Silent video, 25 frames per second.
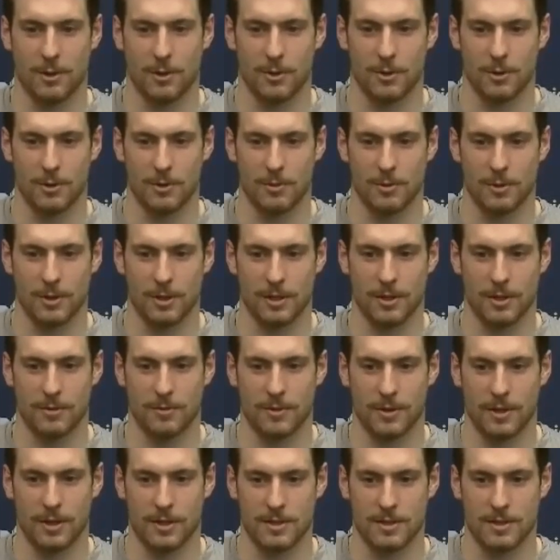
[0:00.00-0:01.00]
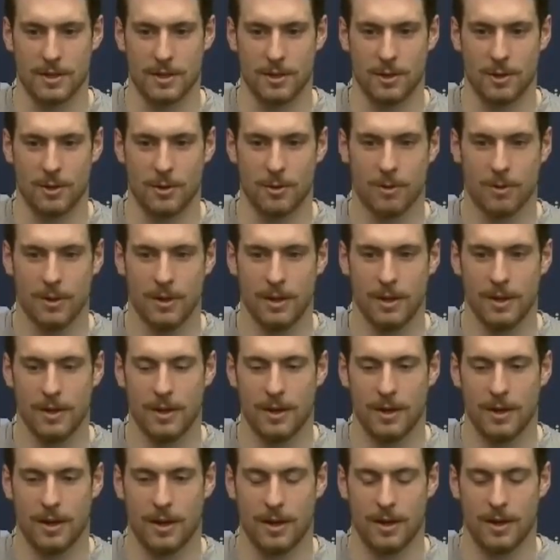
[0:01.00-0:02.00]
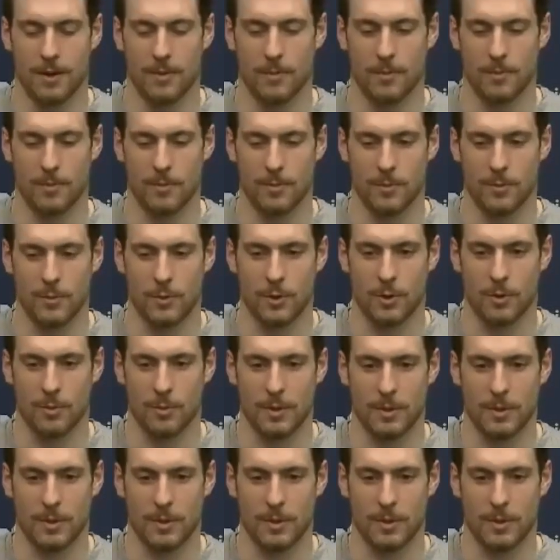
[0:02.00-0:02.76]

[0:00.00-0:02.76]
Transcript: I know they're really good friends. I know, you know,